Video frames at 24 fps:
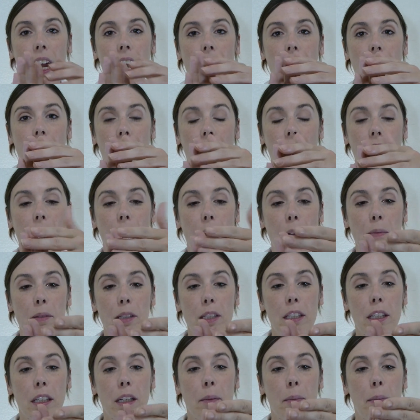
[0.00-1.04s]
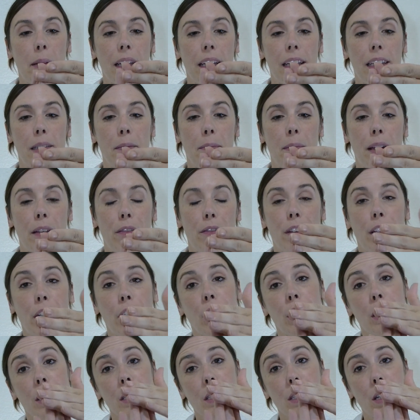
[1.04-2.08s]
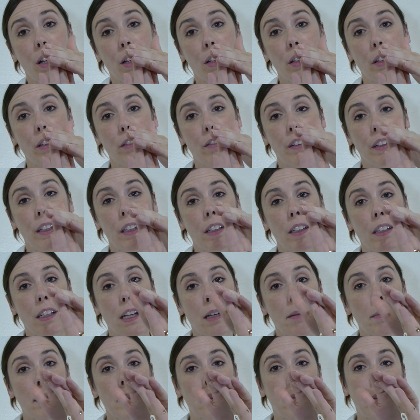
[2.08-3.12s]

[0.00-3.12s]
and I'm just going to place my fingers on your fingertips.